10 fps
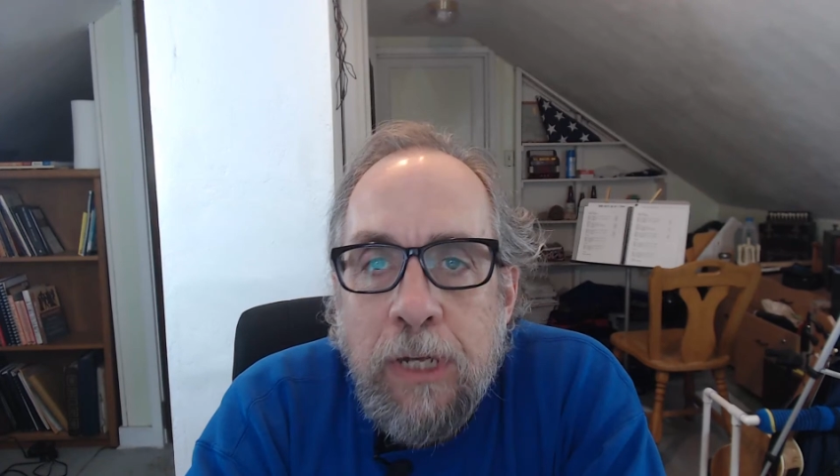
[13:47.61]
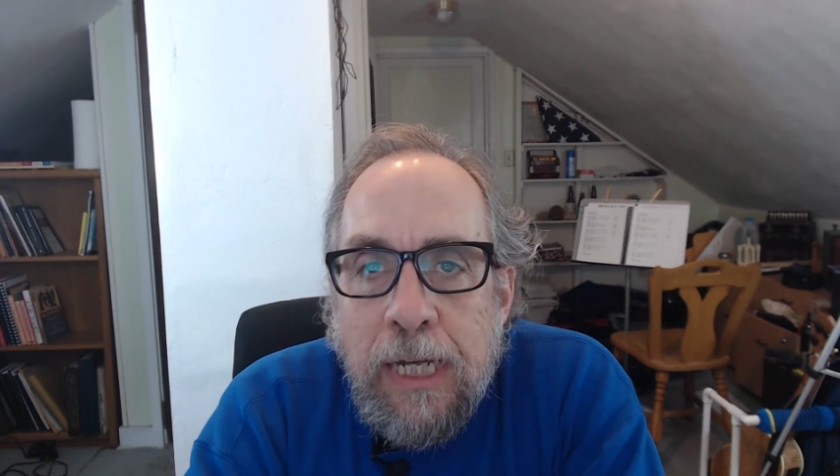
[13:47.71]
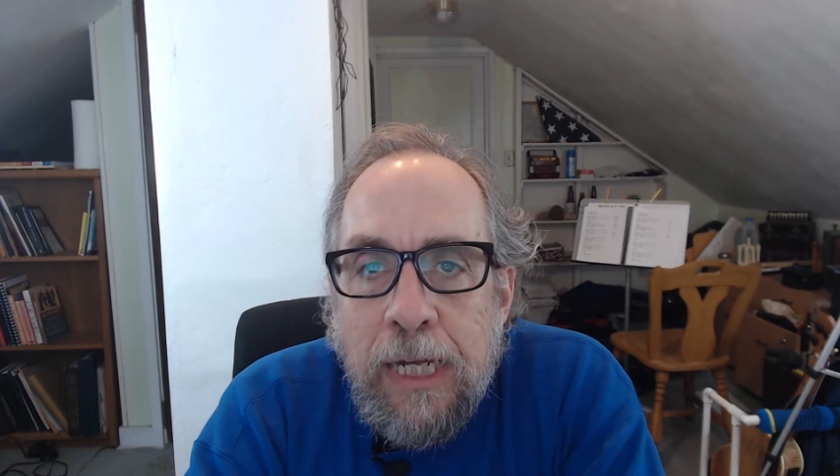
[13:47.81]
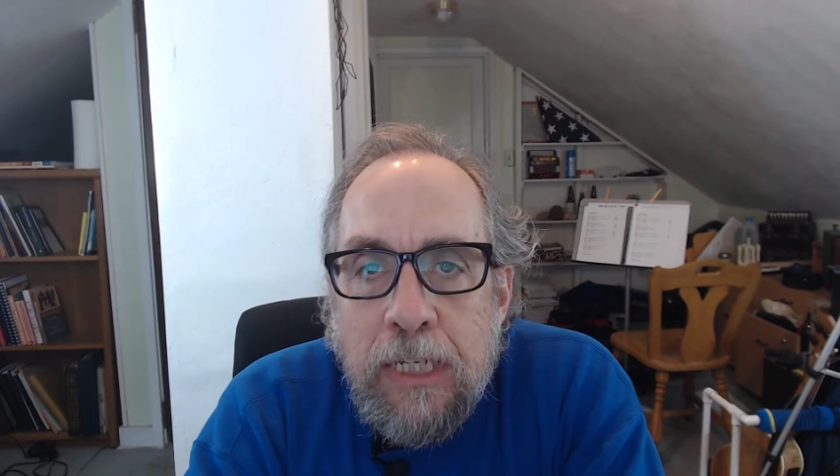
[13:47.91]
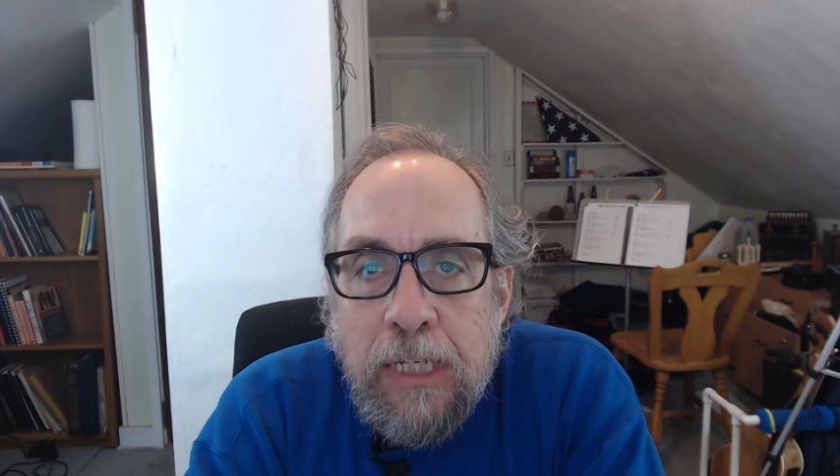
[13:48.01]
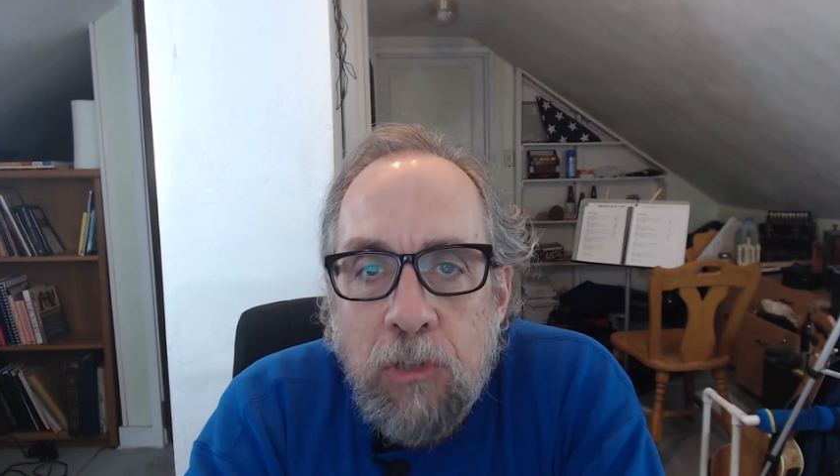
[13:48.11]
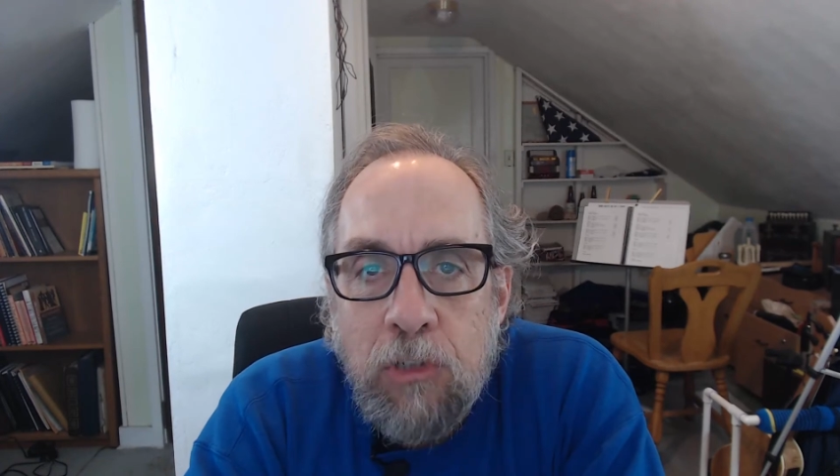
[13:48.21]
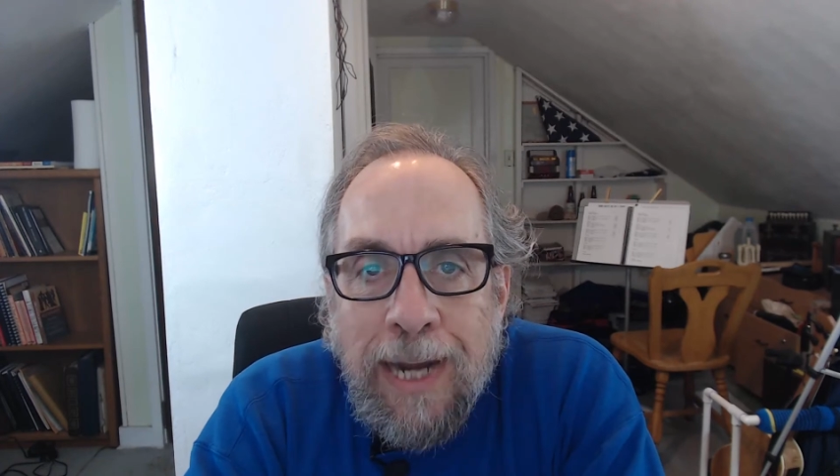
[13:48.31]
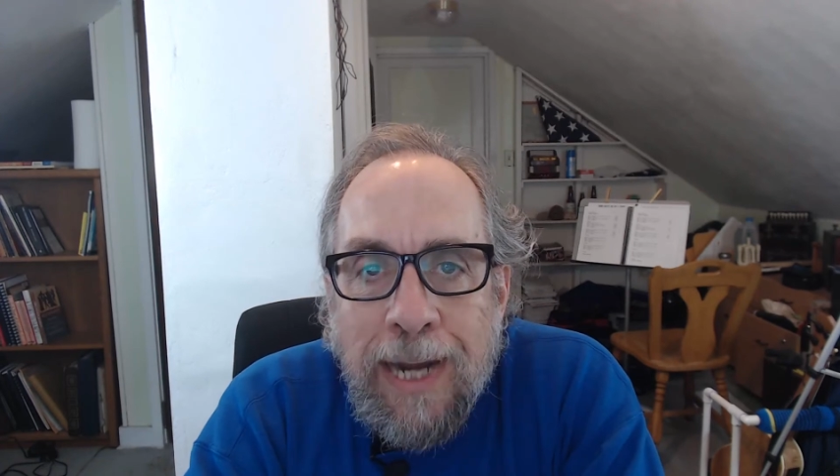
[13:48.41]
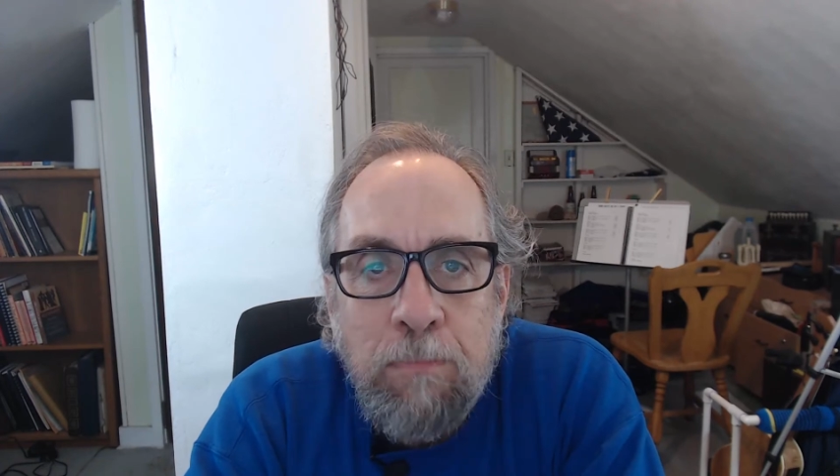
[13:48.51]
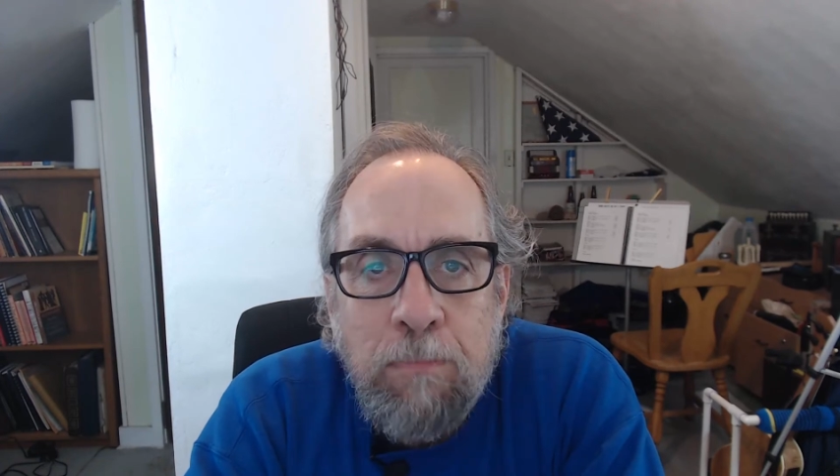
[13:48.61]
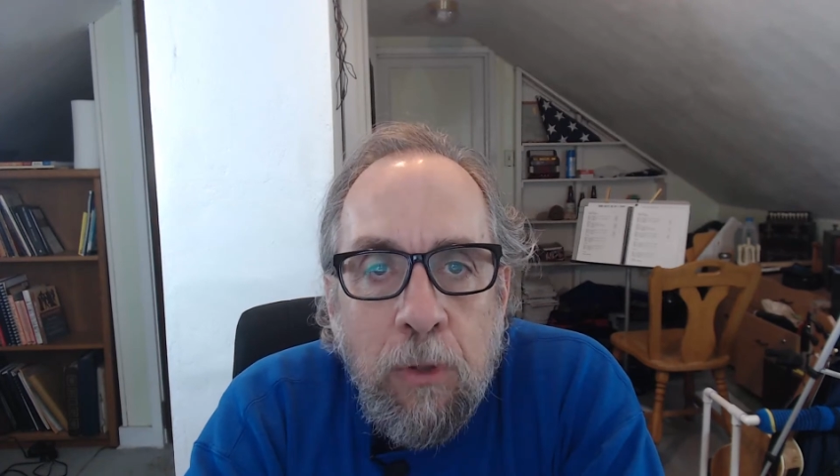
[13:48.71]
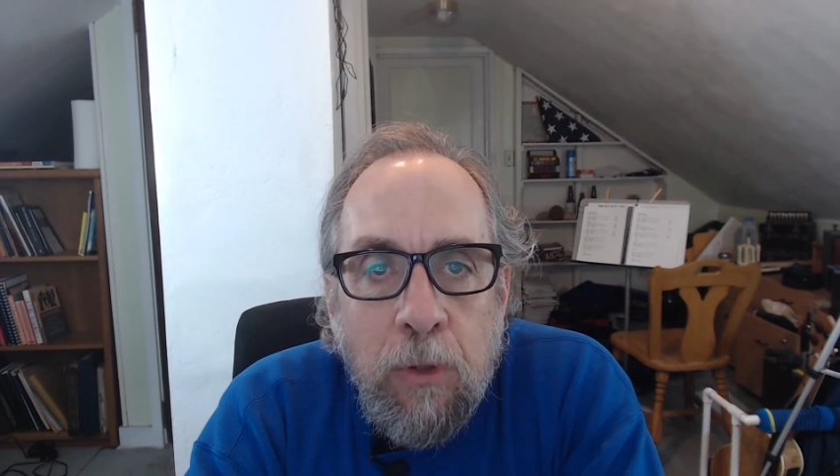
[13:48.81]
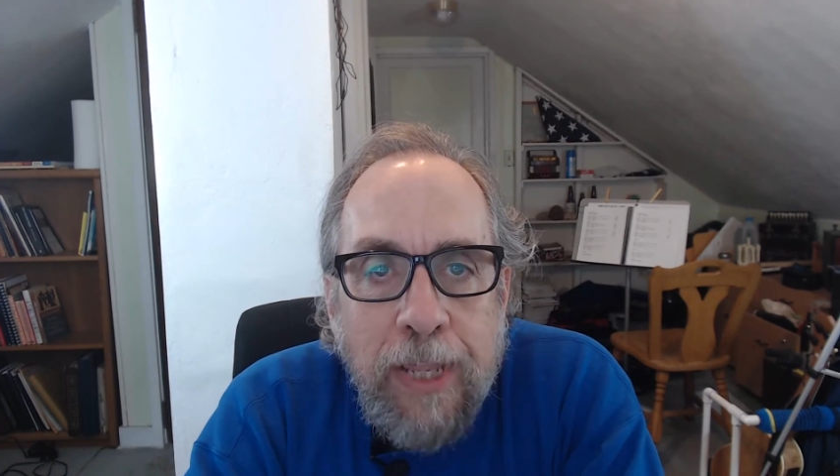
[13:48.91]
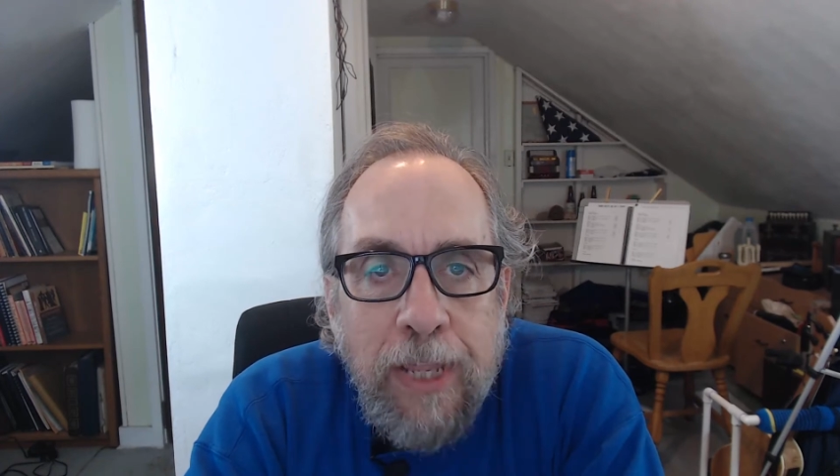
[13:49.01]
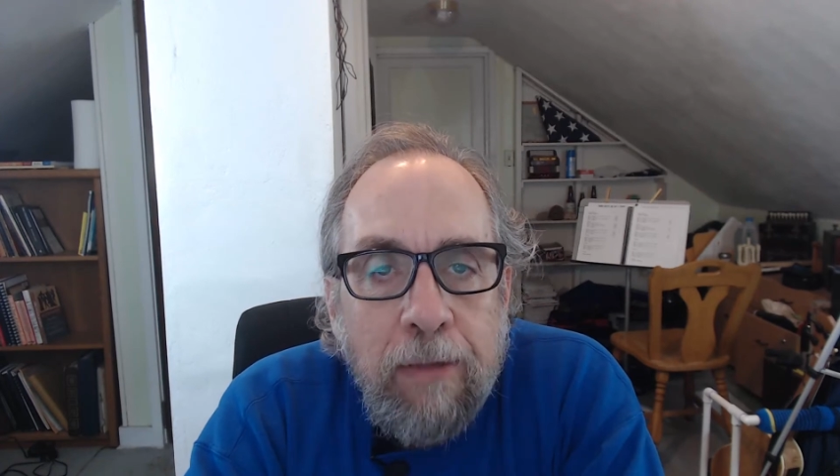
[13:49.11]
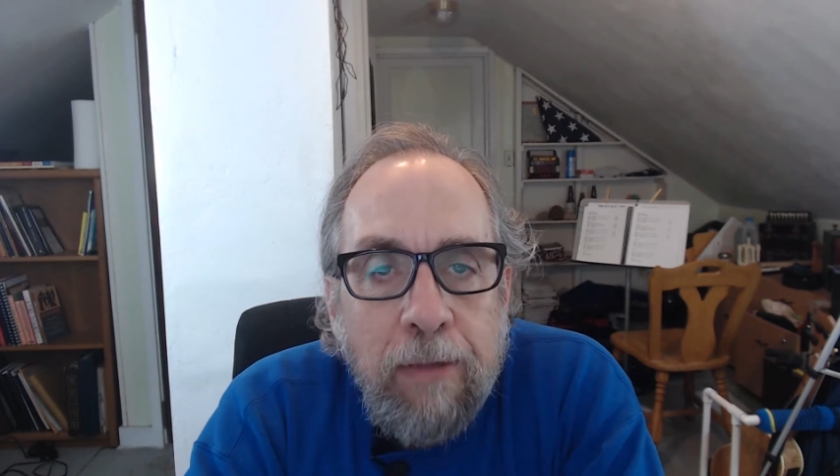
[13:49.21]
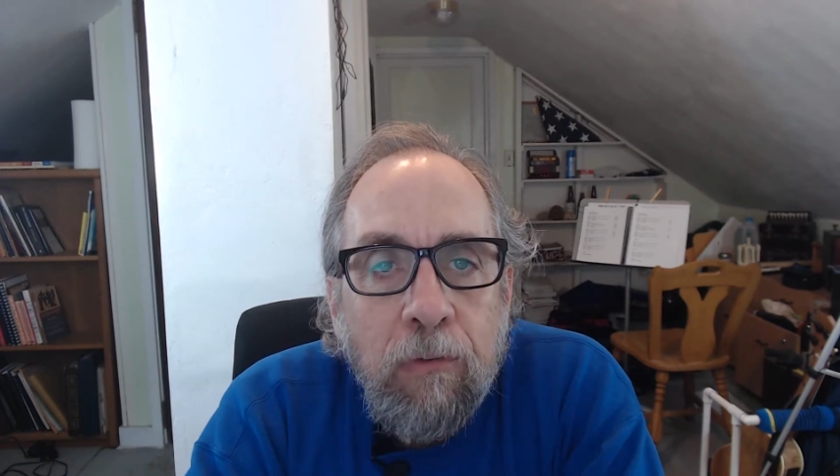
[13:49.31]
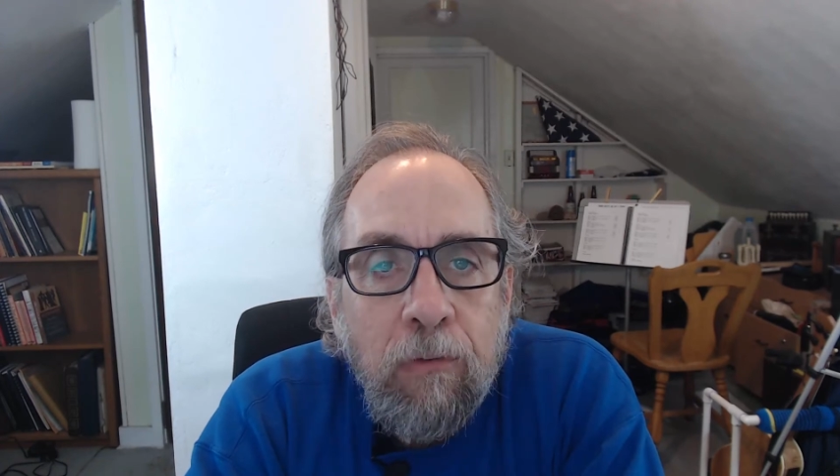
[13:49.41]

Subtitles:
scratch build things.